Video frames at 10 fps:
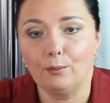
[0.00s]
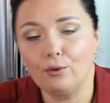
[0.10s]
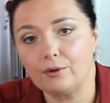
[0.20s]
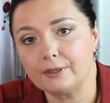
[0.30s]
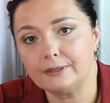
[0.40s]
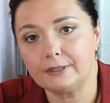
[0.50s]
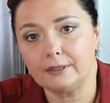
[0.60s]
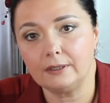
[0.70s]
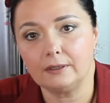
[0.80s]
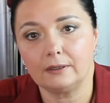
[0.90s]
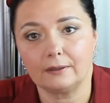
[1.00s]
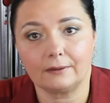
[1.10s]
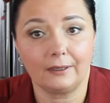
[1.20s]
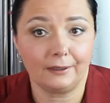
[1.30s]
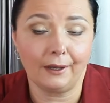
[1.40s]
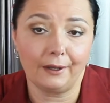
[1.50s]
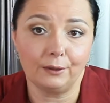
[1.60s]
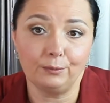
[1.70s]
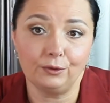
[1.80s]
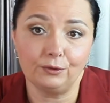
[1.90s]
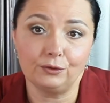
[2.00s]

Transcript: Pu Erh tea can help you